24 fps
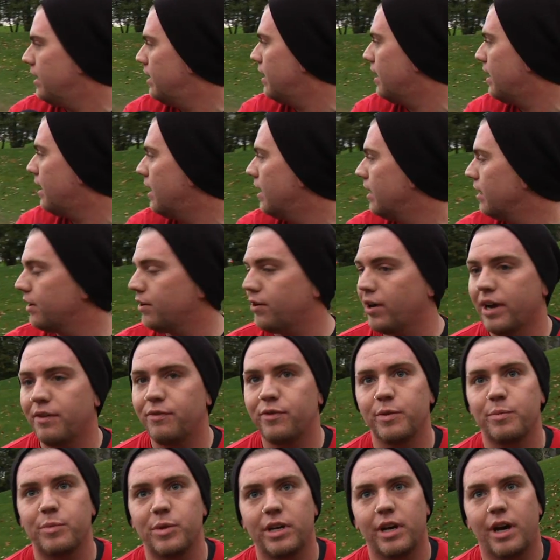uh, crank
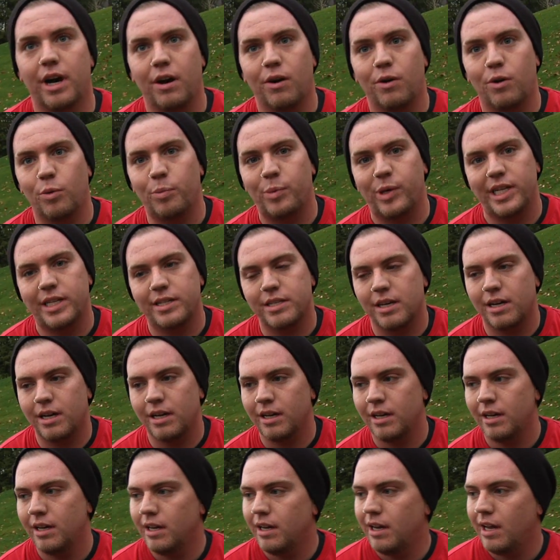flip the uh, whole pizza,
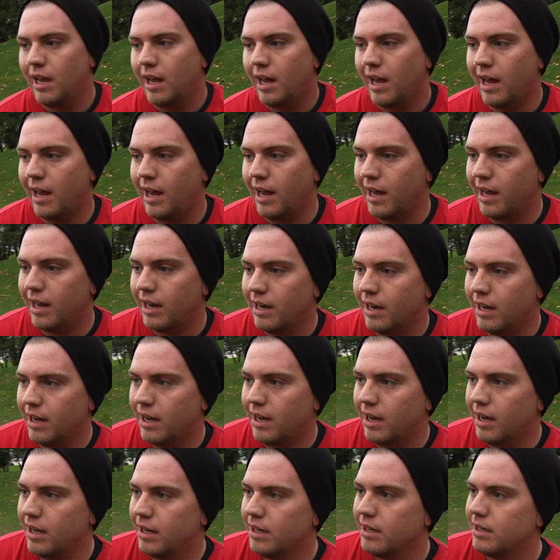and
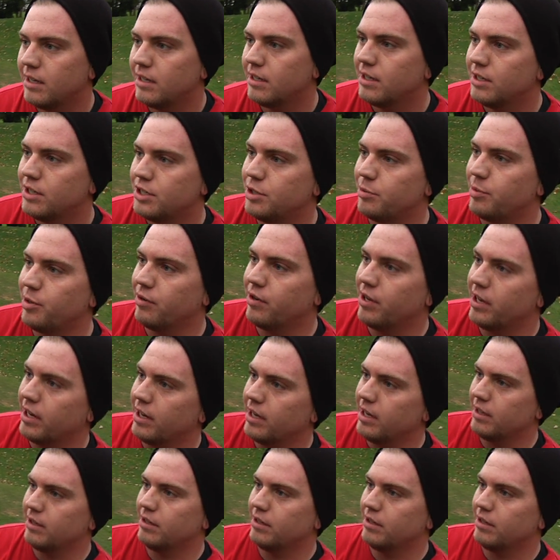uh, should be really good.